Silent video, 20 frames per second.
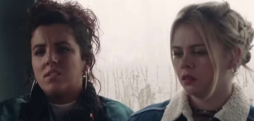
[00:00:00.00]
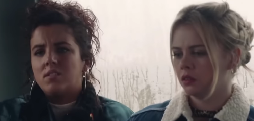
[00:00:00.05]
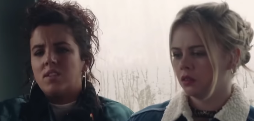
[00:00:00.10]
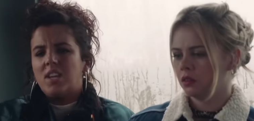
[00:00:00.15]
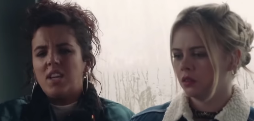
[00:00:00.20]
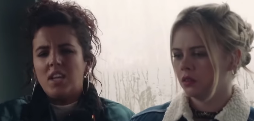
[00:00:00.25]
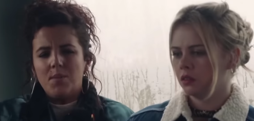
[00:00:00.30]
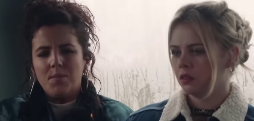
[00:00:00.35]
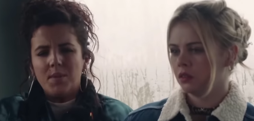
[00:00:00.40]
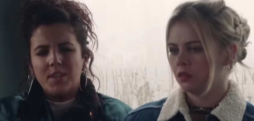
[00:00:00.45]
Speaker 1: You
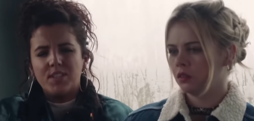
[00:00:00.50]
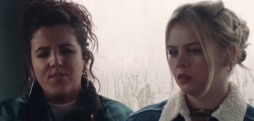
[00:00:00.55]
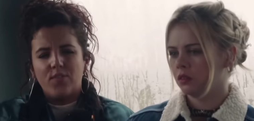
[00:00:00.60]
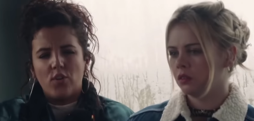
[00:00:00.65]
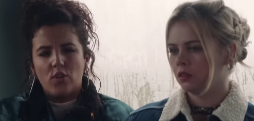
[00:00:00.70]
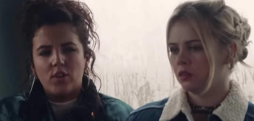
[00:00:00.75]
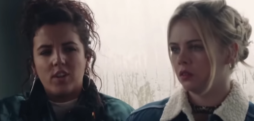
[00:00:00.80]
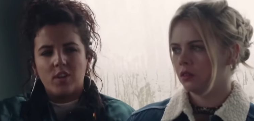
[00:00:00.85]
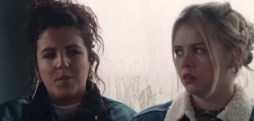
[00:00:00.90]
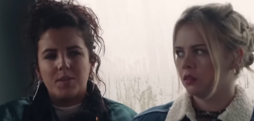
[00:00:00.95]
can mix
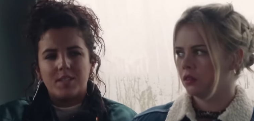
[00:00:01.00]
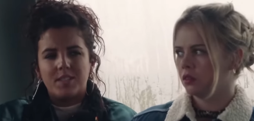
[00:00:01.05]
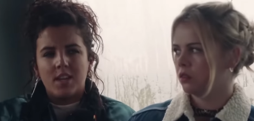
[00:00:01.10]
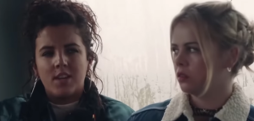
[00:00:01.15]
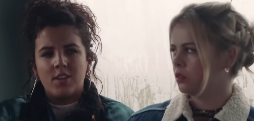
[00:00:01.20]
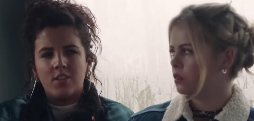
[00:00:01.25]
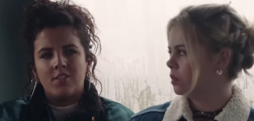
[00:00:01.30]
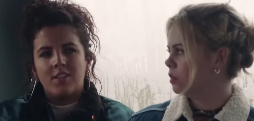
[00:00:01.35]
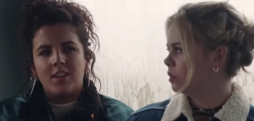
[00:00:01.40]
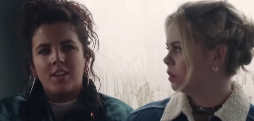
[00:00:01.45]
vodka with
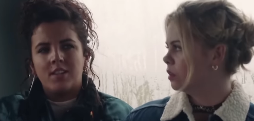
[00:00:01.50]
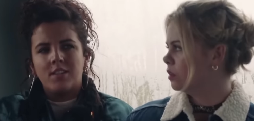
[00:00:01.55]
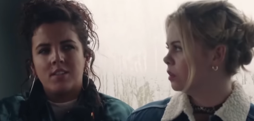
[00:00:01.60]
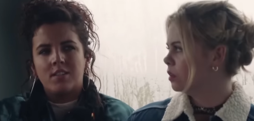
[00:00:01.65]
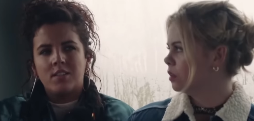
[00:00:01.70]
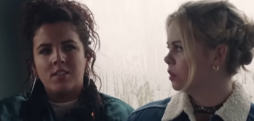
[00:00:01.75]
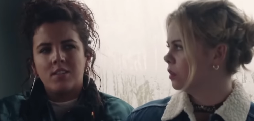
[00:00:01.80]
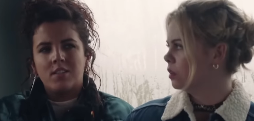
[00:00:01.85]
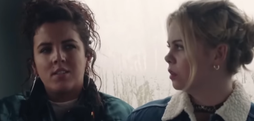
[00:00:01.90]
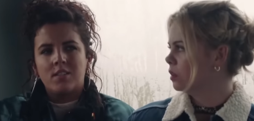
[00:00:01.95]
cider, right?
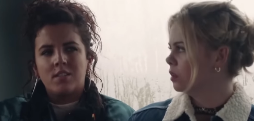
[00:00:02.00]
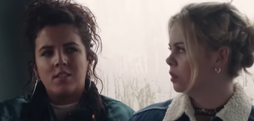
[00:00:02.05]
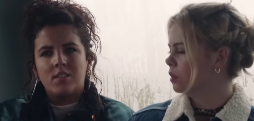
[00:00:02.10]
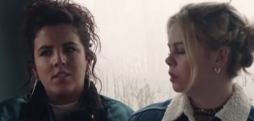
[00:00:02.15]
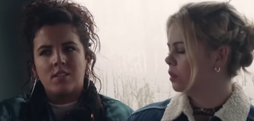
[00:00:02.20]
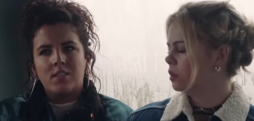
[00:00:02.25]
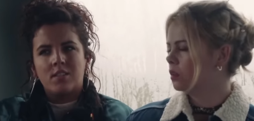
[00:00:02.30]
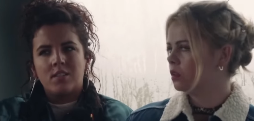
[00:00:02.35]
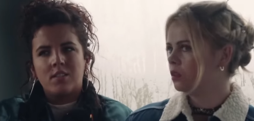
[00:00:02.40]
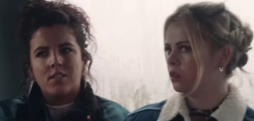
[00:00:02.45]
Oh,
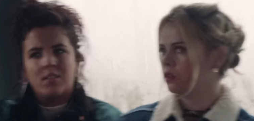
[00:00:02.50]
God,